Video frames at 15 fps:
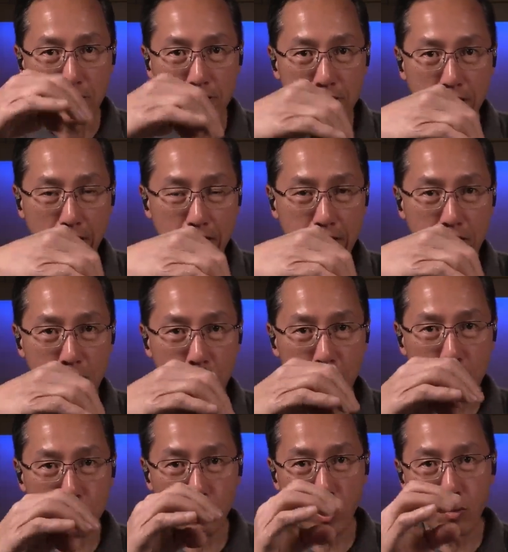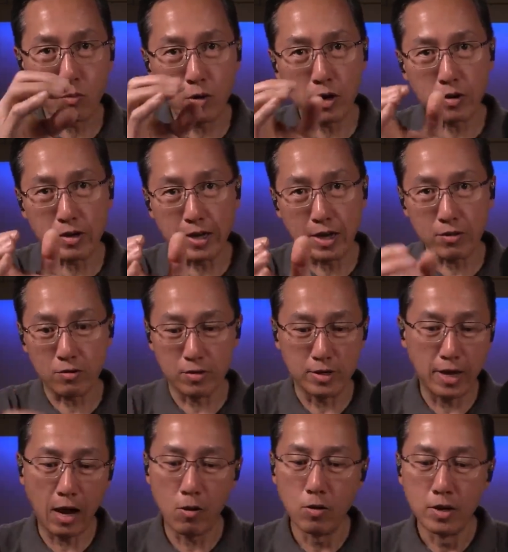90 degrees one way or the other.
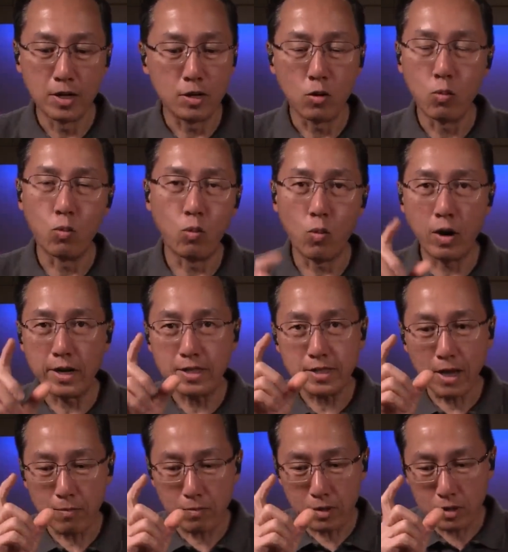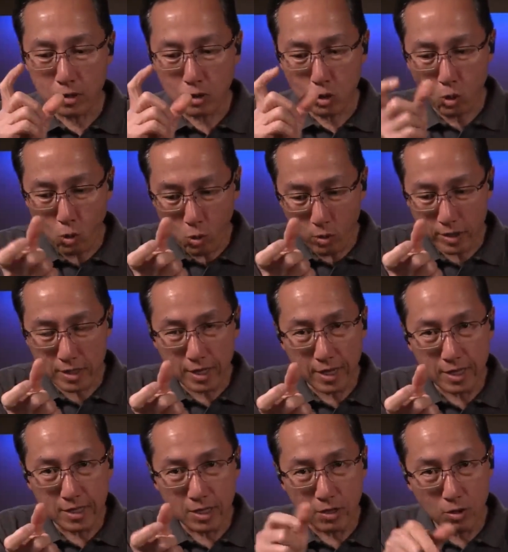Now, once I'm torqued
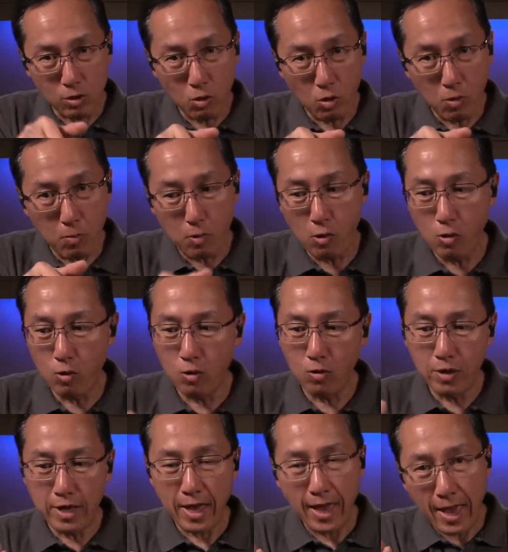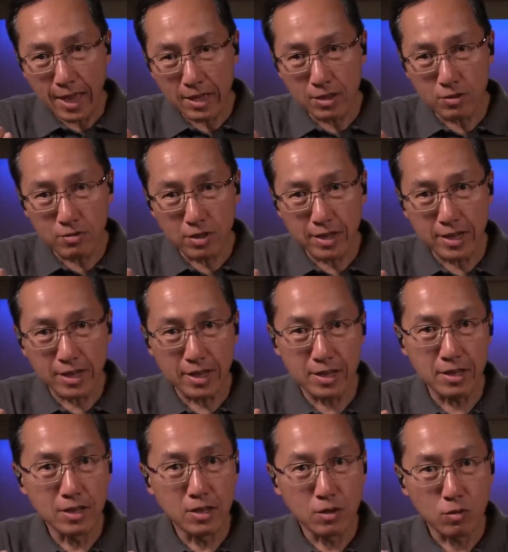in the lower pole,
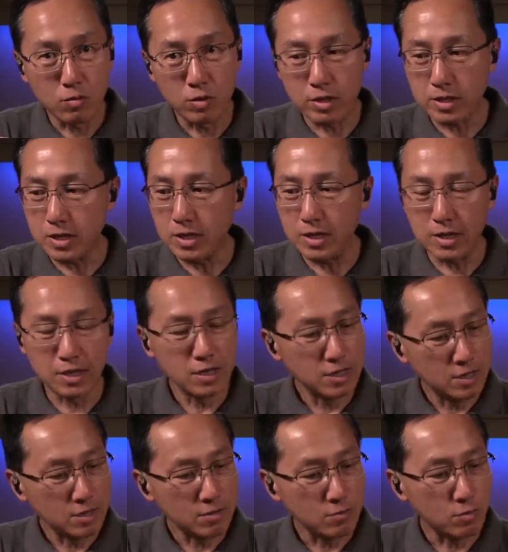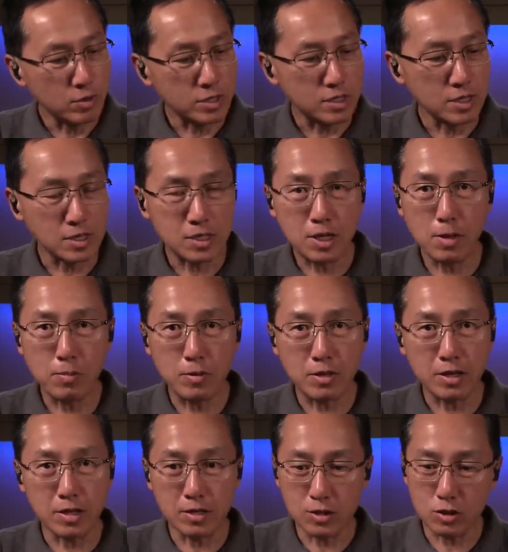angulated with the with the tip of
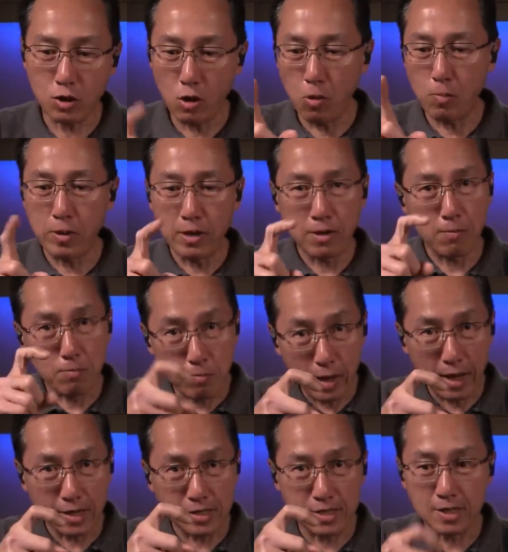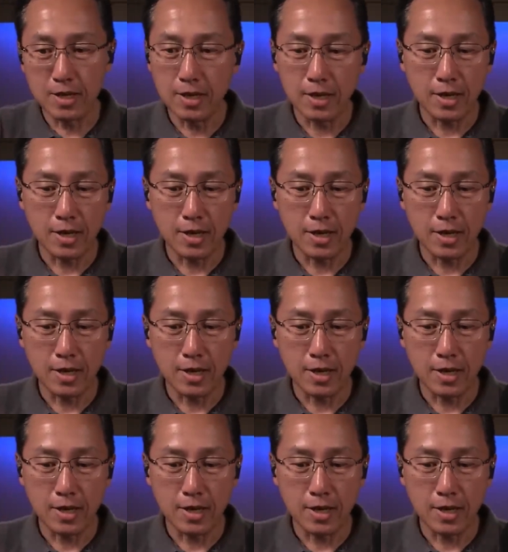the scope bent,